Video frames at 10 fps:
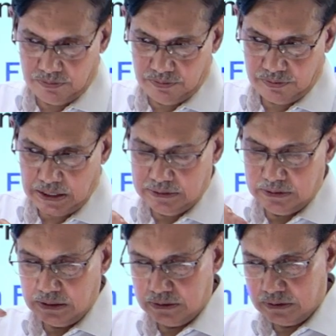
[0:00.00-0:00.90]

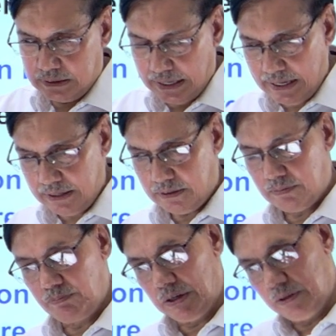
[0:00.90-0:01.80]
transition state
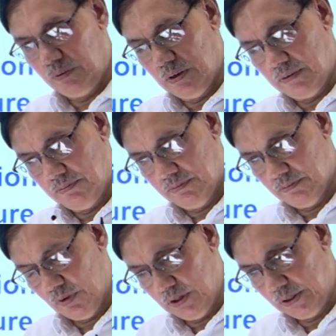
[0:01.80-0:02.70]
particular
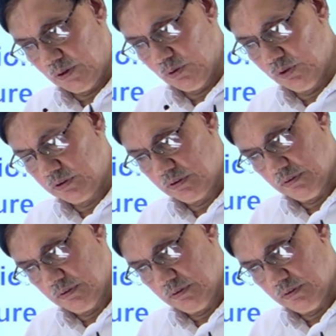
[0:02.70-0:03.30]
molecules